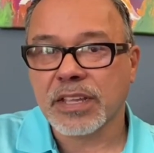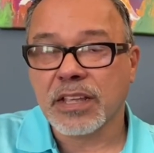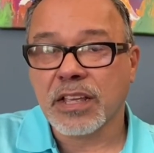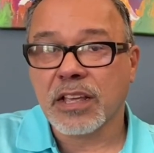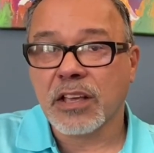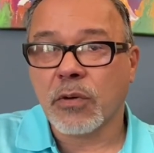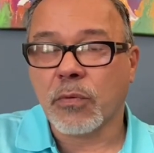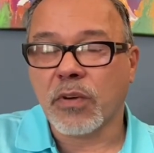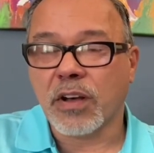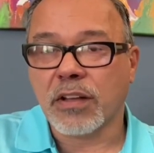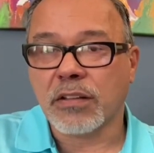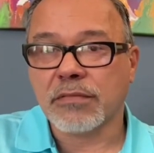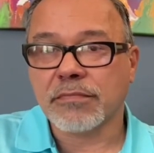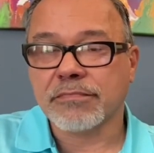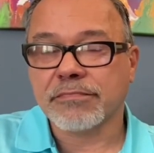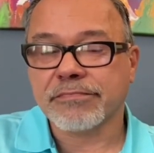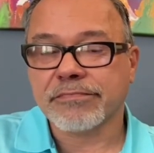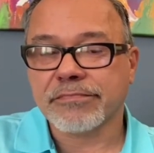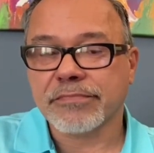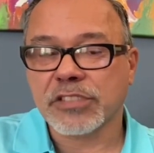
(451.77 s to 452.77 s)
well,
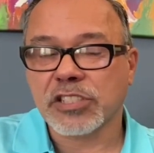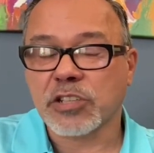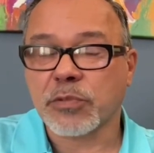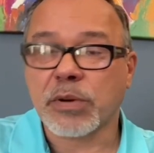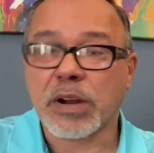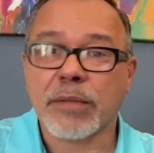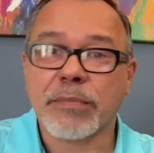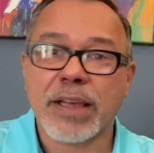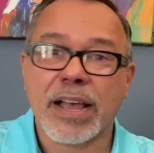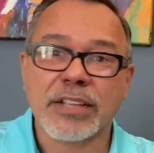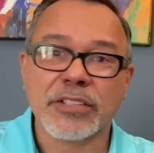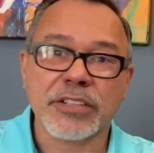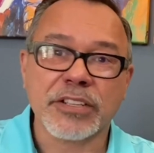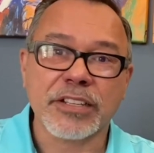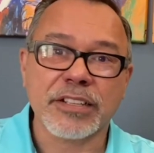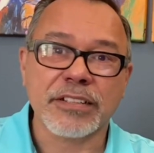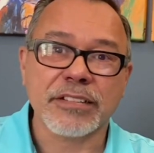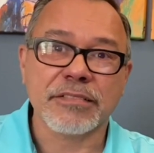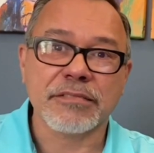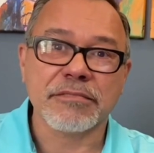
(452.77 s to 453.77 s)
you're probably
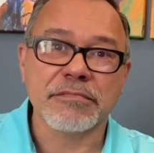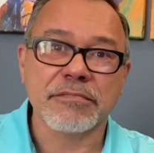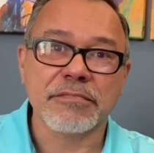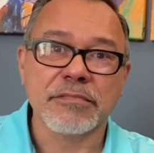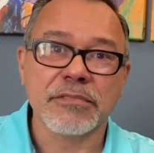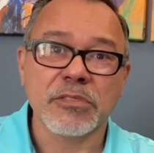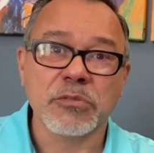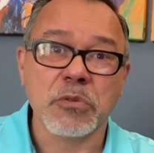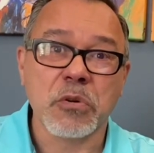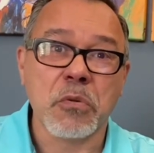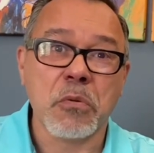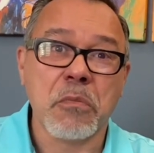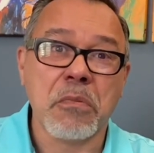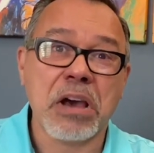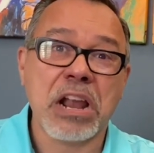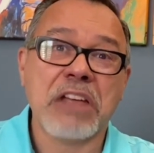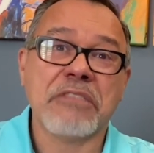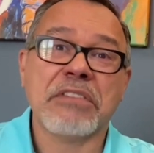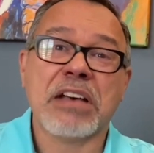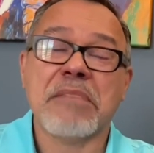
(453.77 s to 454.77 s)
asking, well,
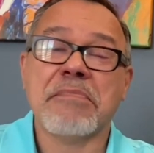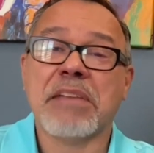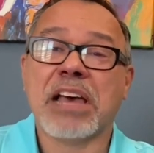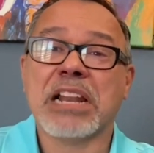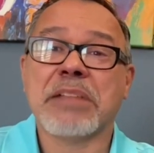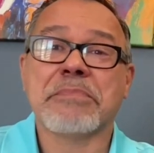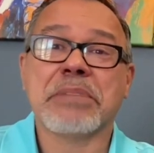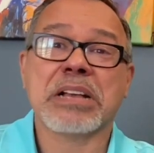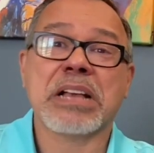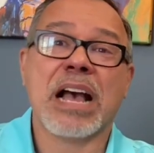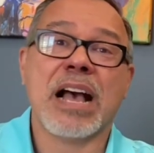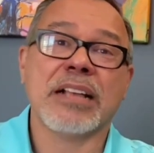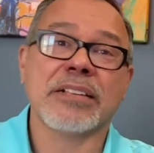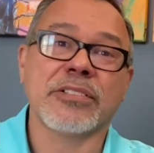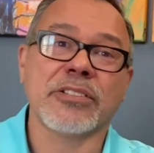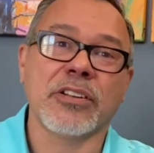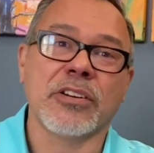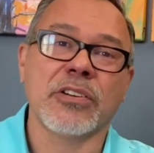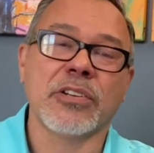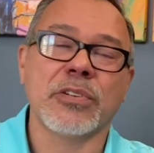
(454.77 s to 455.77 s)
what if I'm not a
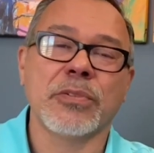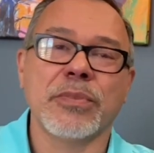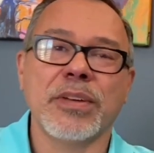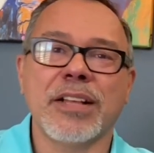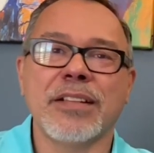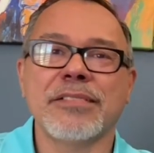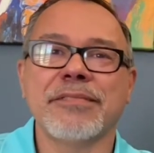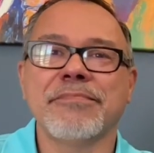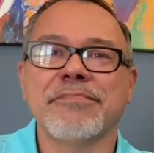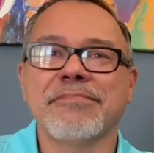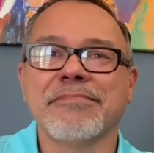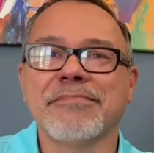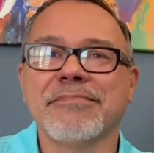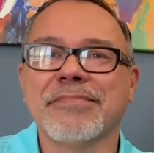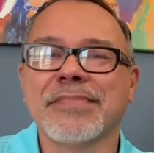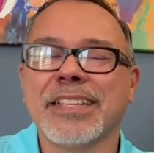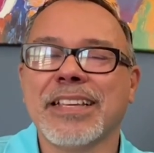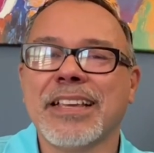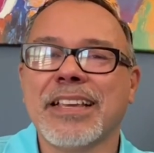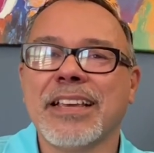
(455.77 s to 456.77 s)
Picasso? Well,
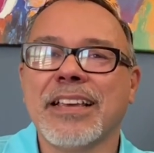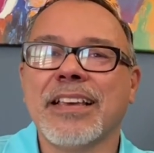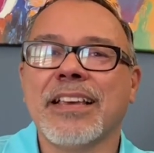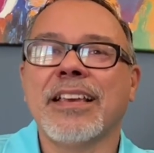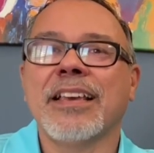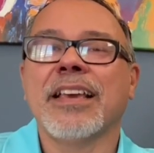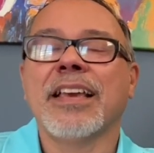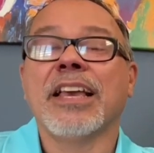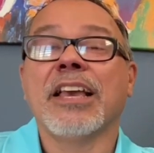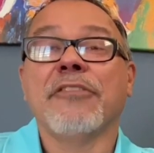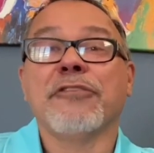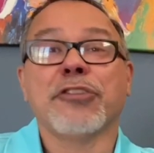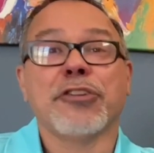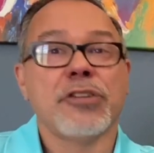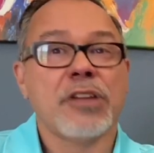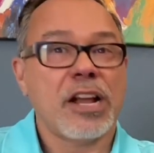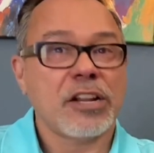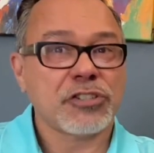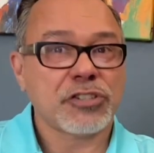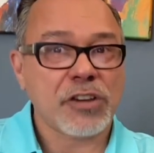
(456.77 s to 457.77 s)
if you're
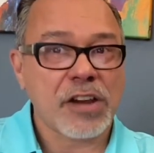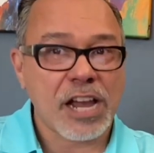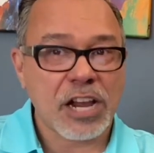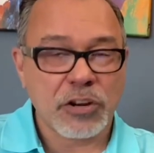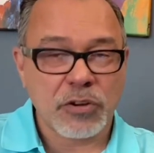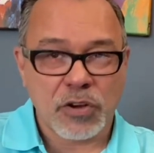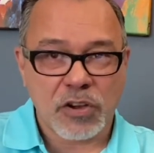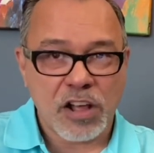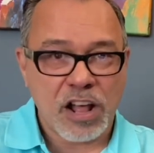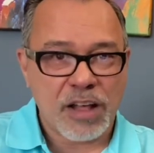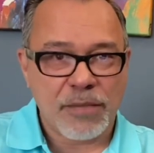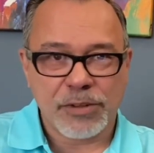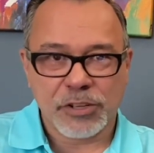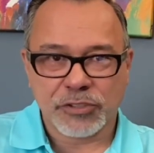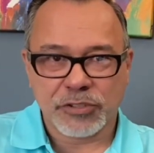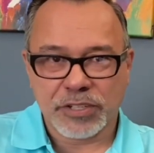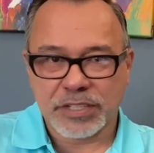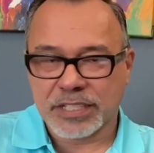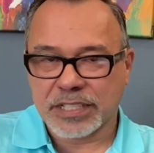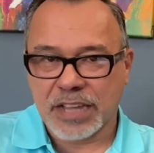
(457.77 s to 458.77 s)
not sure how to accomplish
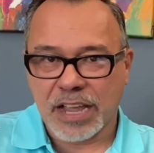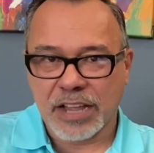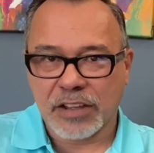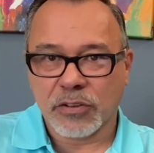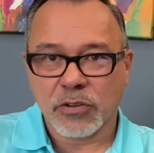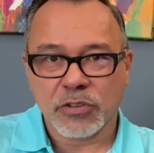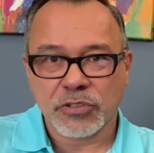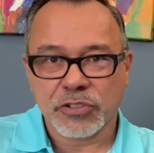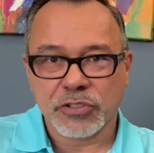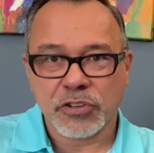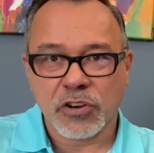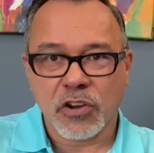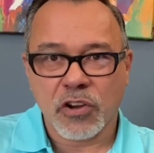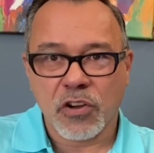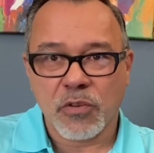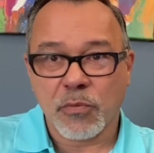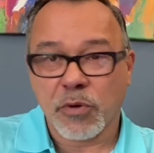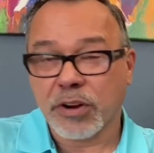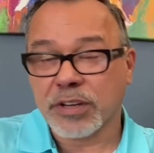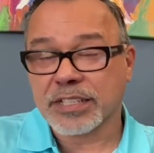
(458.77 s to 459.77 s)
your design goals in your
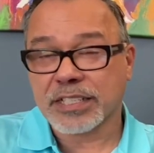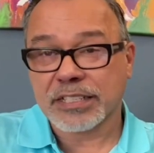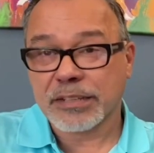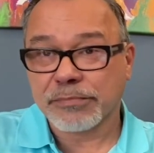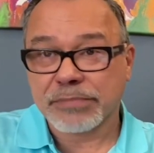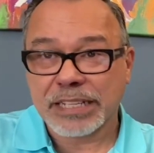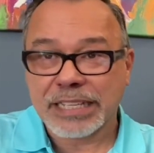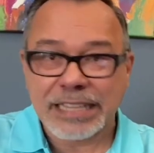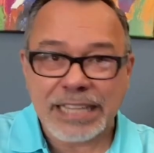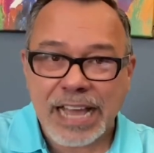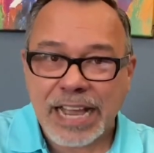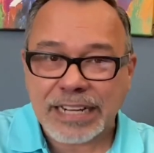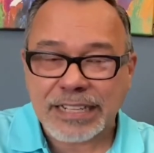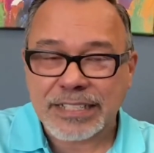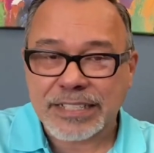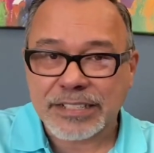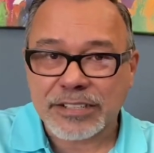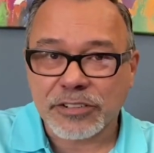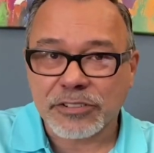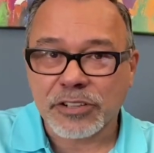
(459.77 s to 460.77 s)
home, or you simply lack the
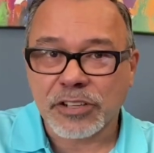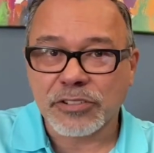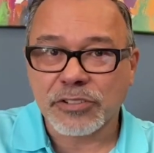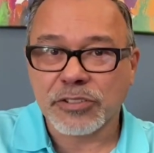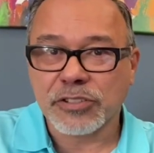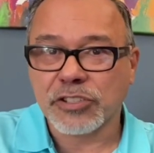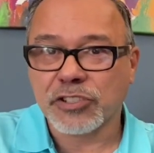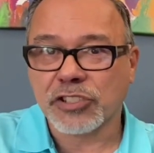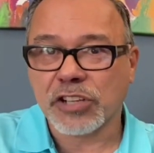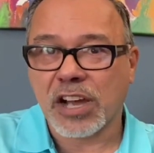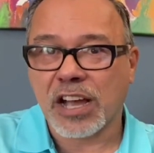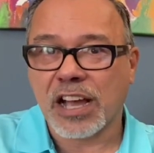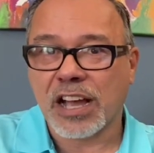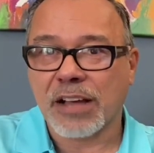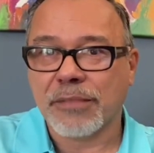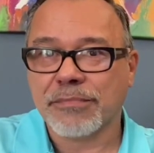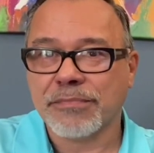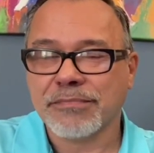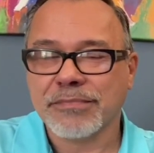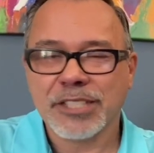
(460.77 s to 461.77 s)
skill to do the
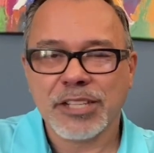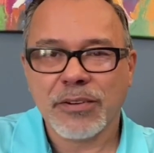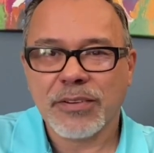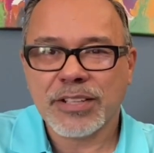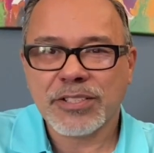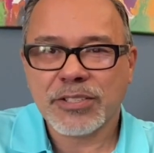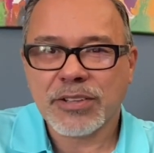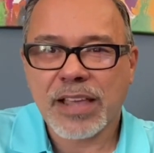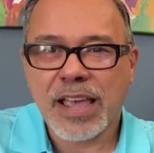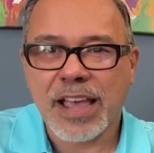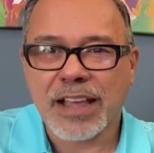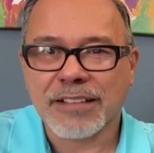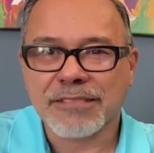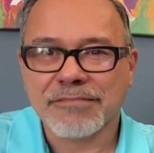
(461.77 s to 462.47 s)
job, it's okay.